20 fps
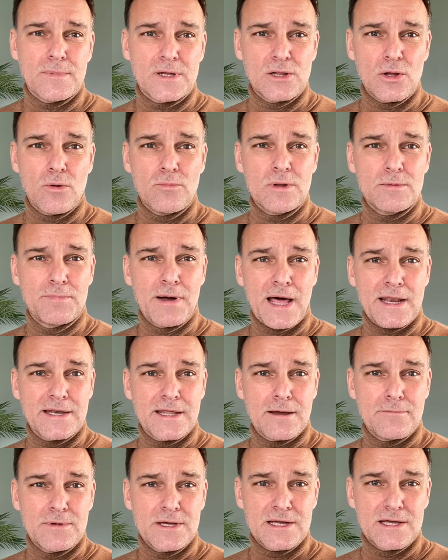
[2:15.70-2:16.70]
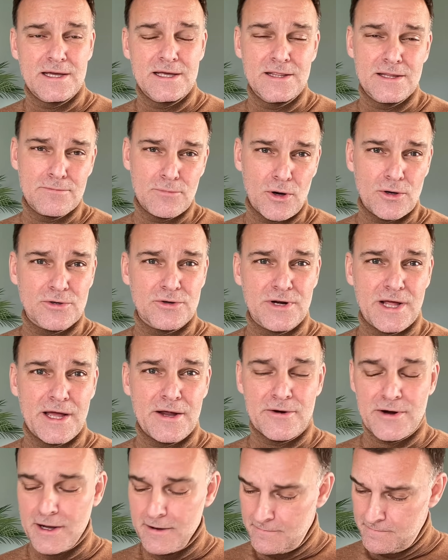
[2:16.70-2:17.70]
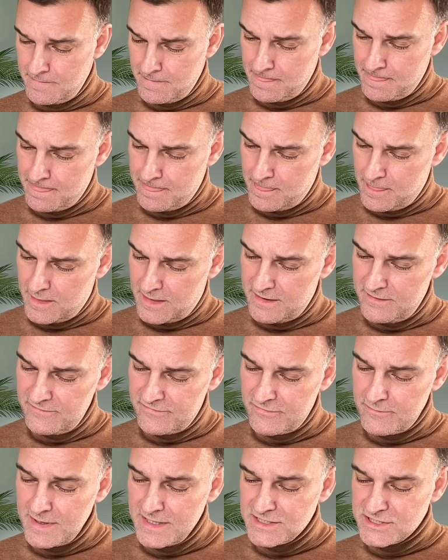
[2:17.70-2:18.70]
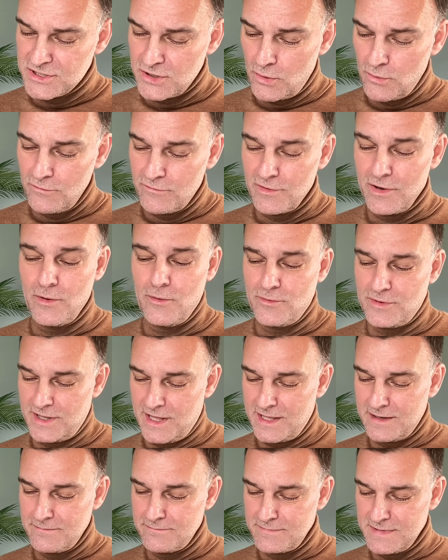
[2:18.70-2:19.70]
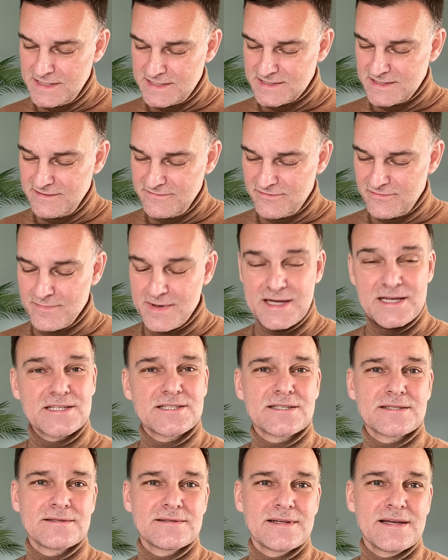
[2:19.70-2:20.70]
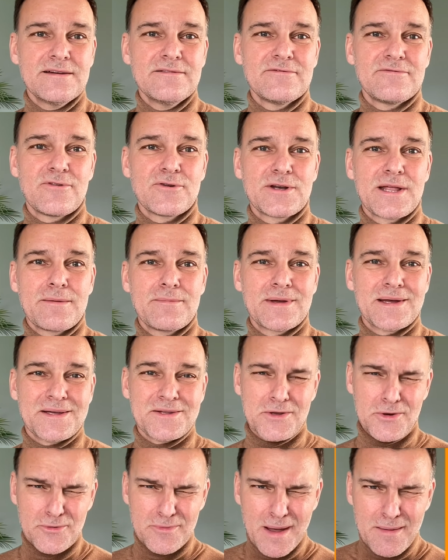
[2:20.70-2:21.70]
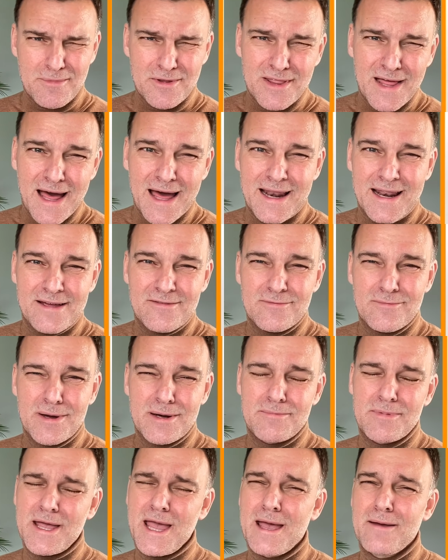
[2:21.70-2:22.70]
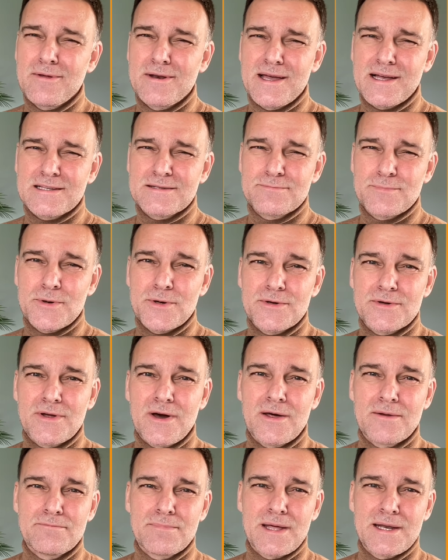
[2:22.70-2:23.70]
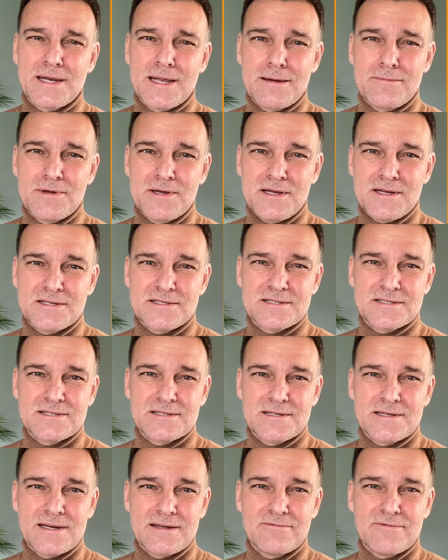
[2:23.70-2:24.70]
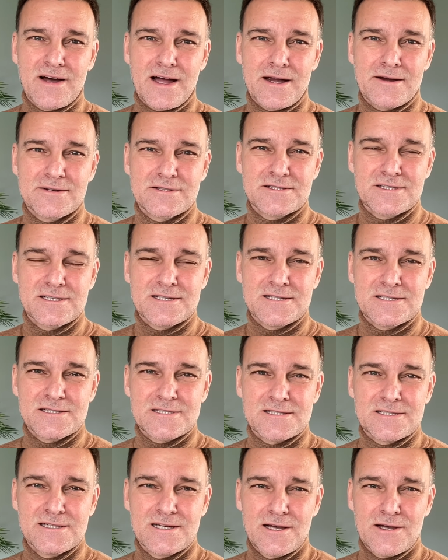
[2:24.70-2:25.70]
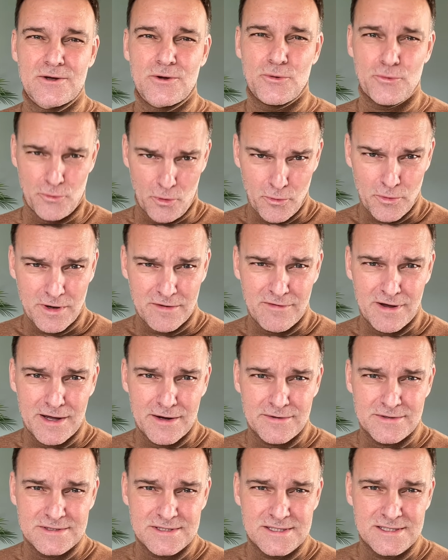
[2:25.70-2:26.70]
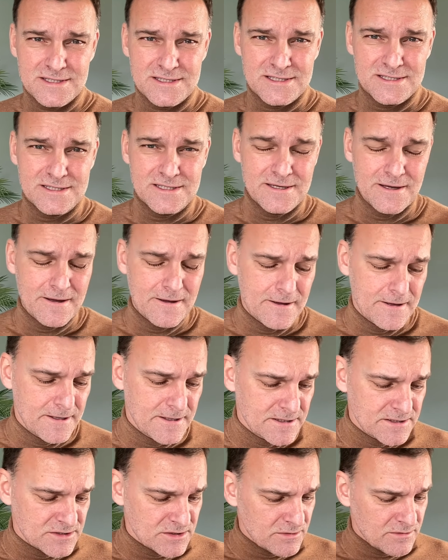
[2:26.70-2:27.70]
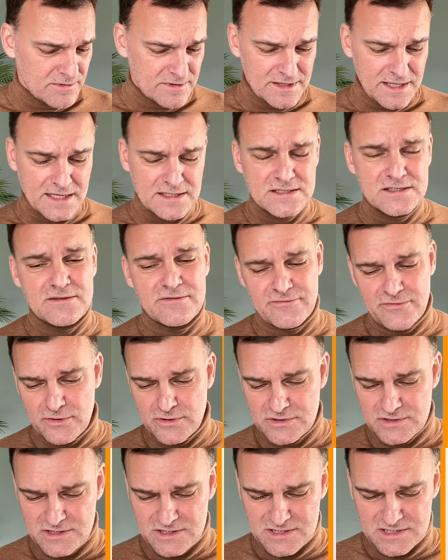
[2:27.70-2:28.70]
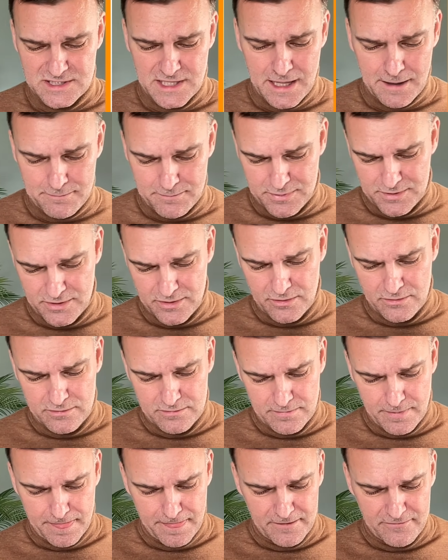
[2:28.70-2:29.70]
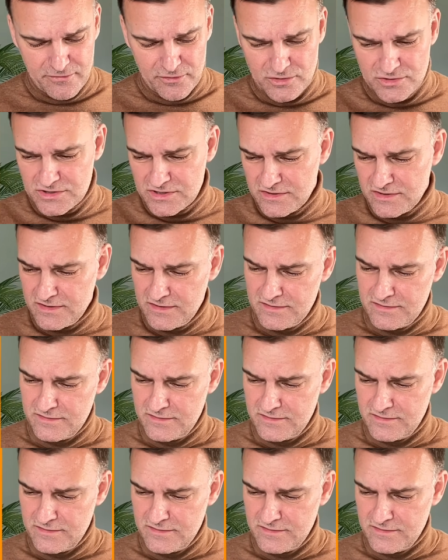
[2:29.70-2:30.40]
global pandemic in the modern era. Information overload and misinformation, infodemic. Do you remember that? Everybody became an expert on pandemics and viruses, coronaviruses. So that's the first step, the first